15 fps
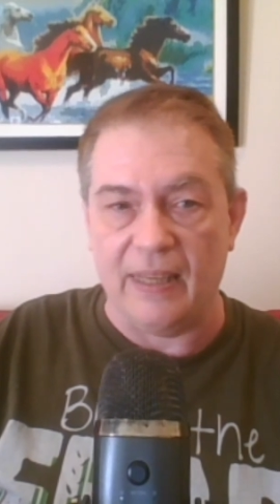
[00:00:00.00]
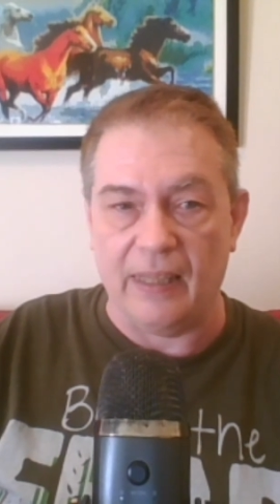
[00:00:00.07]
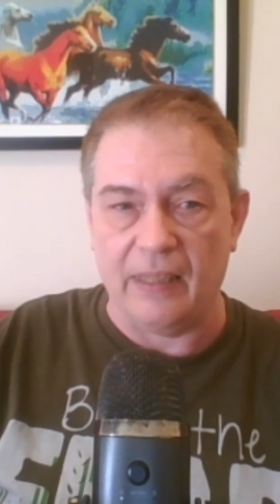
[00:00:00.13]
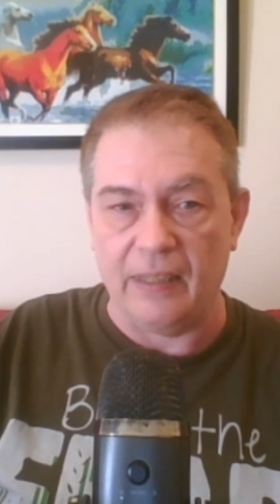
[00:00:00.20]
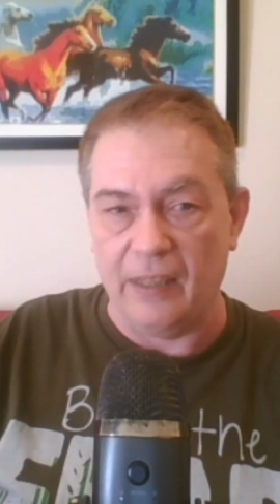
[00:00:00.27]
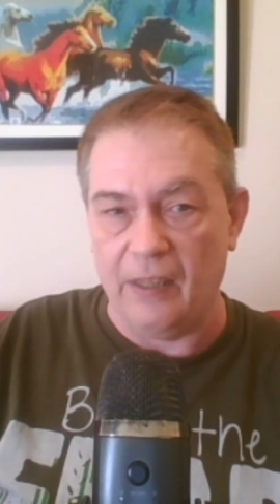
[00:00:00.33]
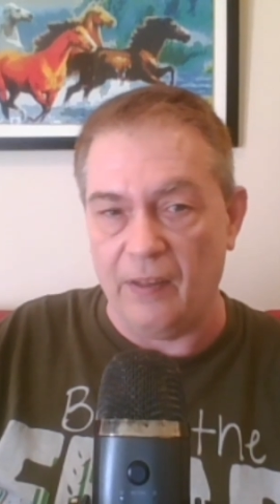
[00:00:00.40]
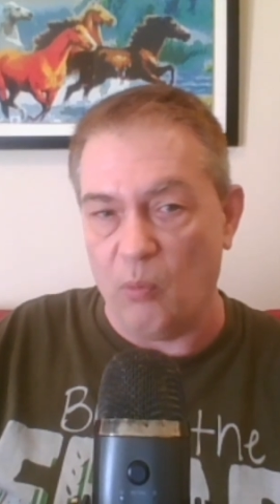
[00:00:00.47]
like
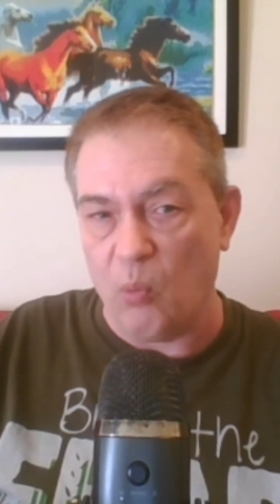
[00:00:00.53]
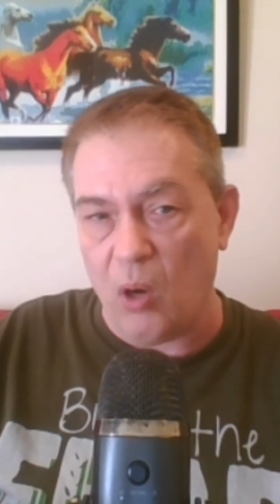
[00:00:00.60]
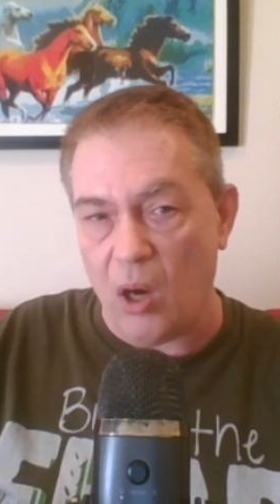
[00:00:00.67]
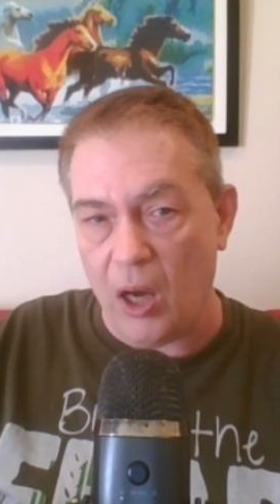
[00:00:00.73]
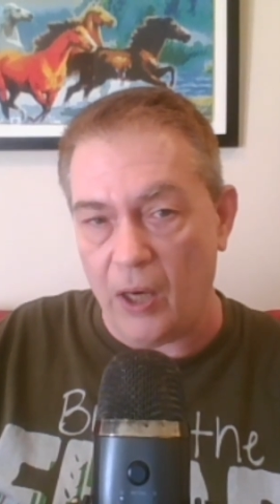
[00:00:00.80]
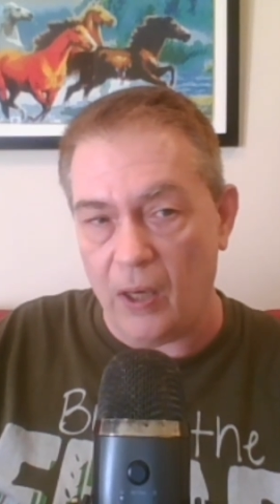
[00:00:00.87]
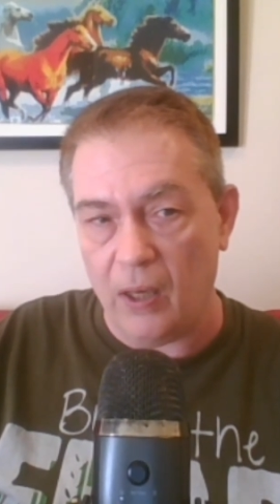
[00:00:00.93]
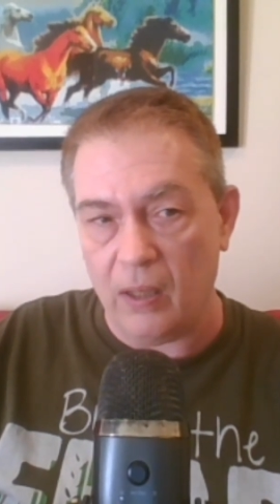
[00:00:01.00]
the
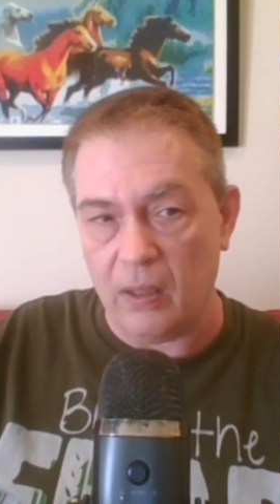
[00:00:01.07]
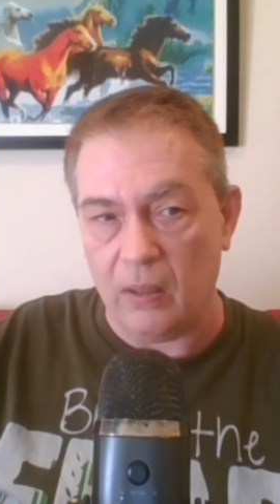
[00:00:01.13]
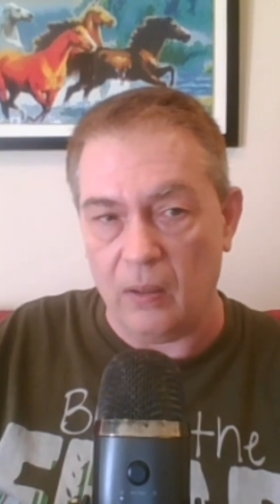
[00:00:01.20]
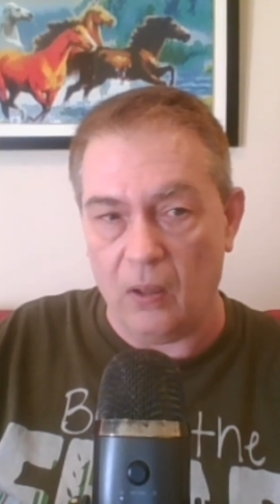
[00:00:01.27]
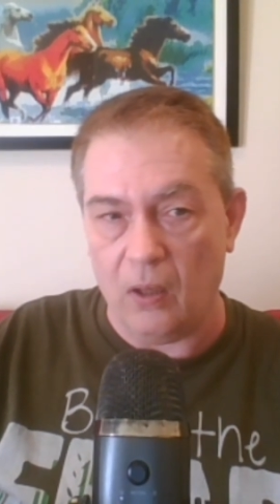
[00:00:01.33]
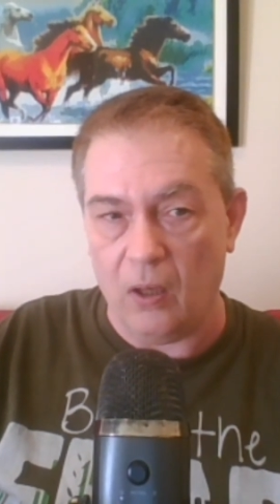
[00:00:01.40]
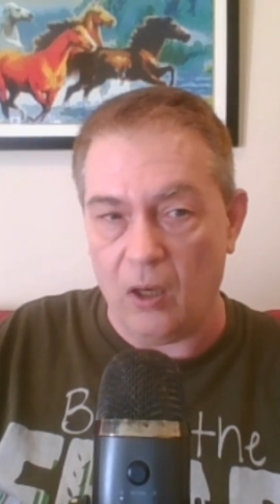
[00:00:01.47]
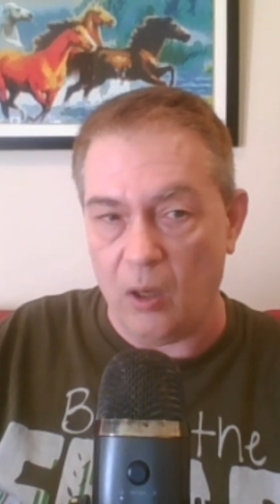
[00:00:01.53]
water
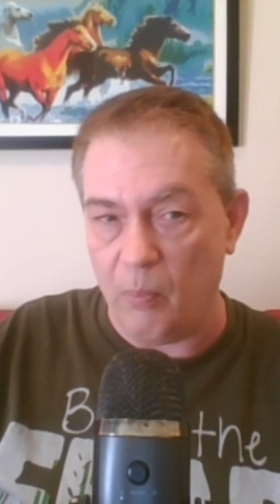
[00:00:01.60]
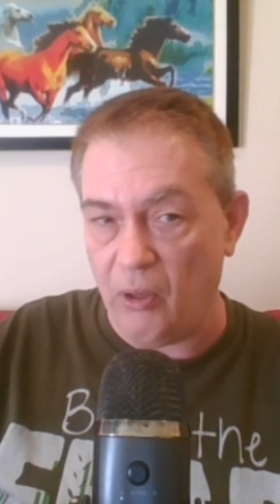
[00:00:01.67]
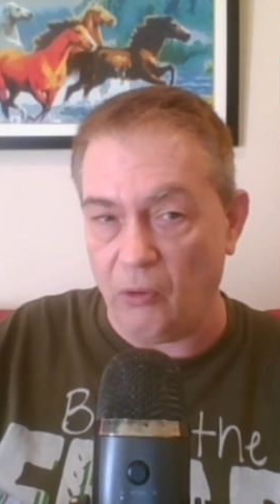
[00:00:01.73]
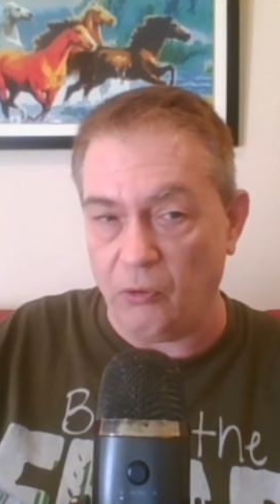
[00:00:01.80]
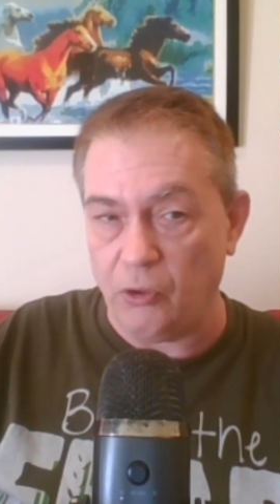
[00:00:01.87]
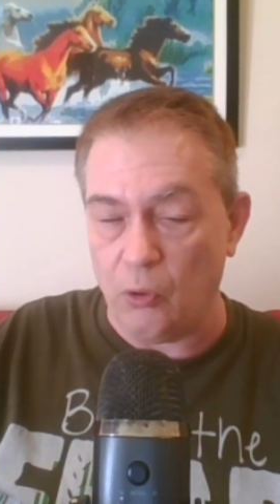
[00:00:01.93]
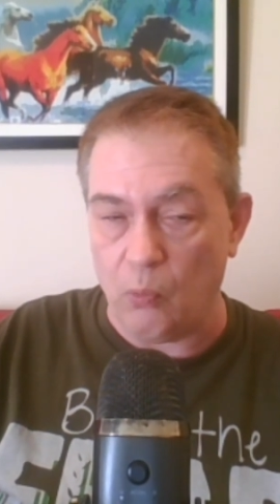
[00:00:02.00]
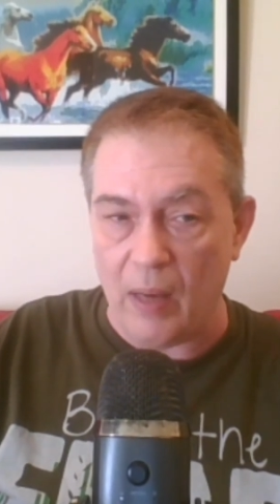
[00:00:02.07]
are
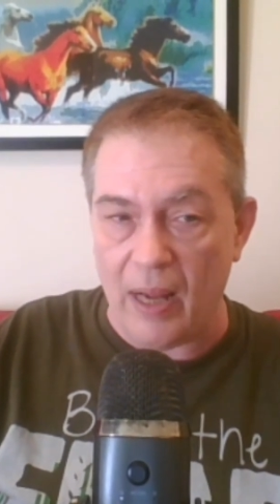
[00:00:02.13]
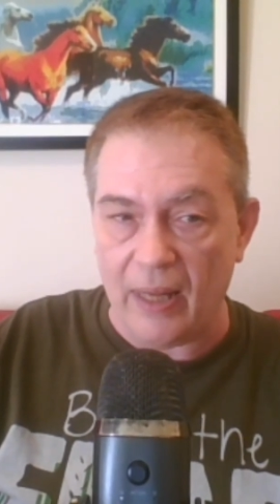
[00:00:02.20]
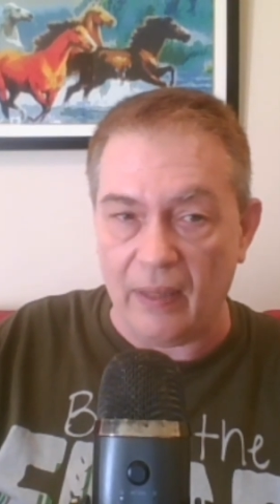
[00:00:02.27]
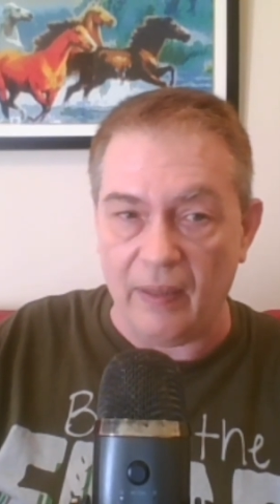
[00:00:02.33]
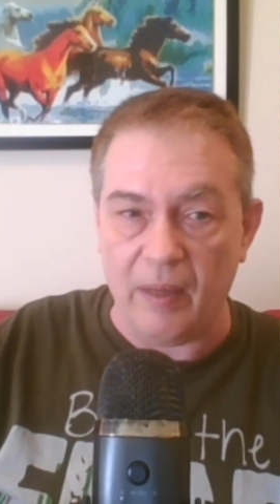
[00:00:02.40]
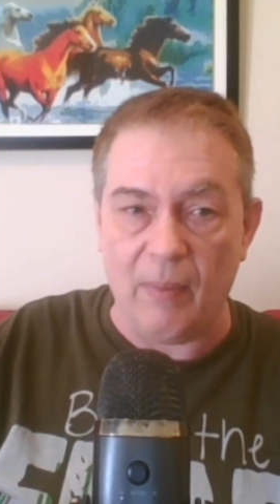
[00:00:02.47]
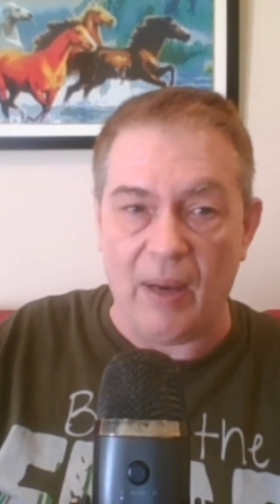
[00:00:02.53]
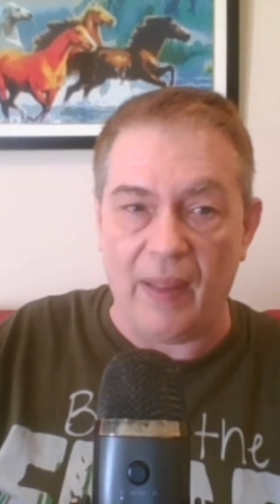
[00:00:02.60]
billed
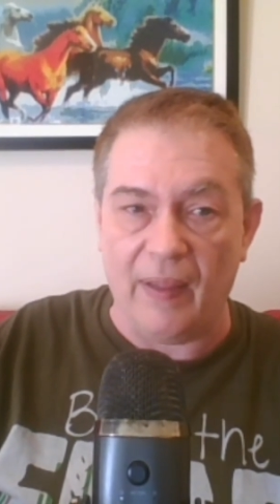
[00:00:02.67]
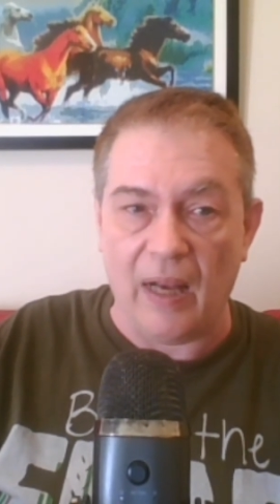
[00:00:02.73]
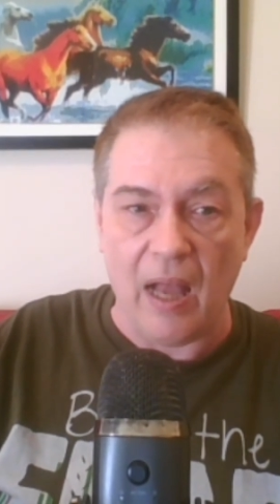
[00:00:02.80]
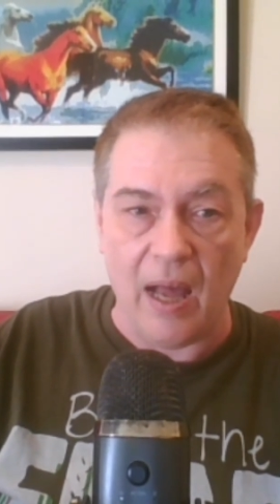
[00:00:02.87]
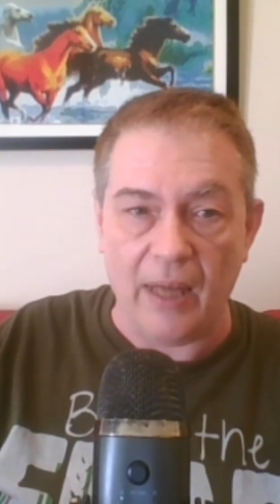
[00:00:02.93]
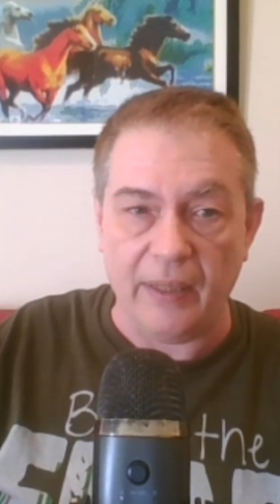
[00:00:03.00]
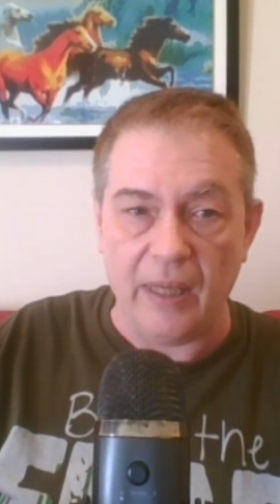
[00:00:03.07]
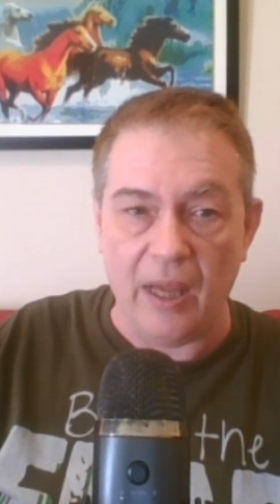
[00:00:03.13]
directly by the
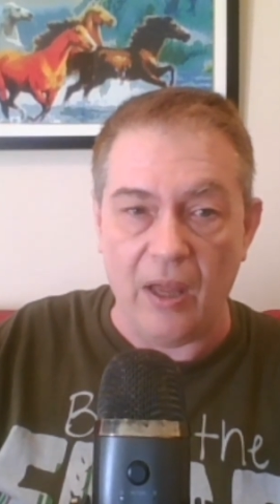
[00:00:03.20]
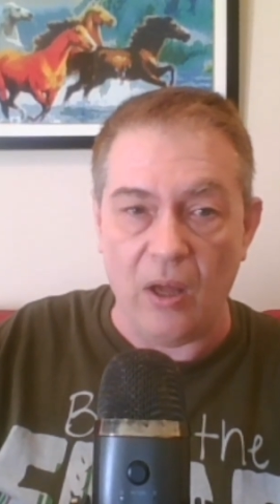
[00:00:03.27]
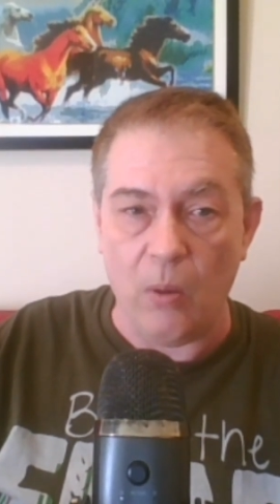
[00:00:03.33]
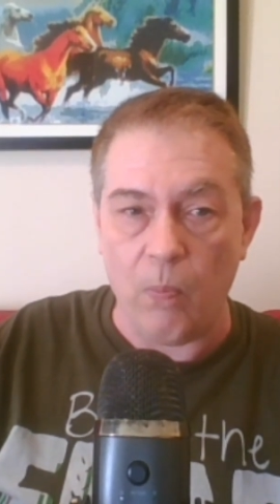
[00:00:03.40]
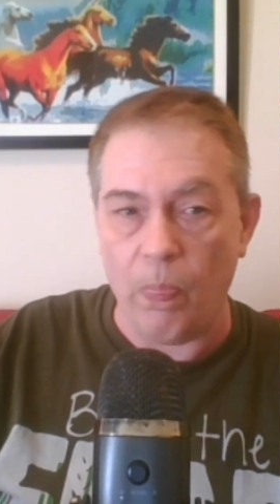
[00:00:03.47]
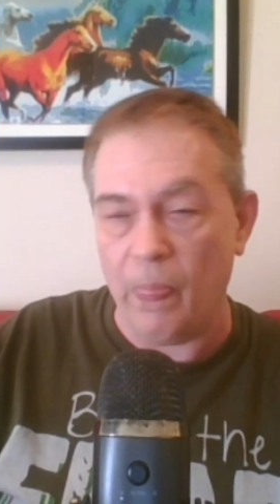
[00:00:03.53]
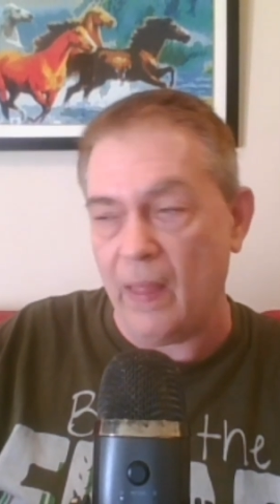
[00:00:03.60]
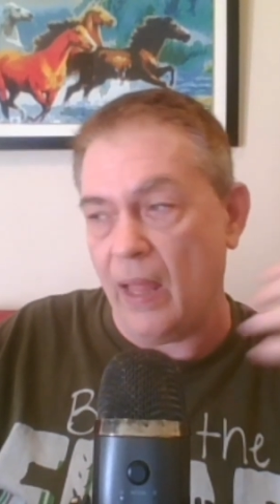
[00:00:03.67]
condo.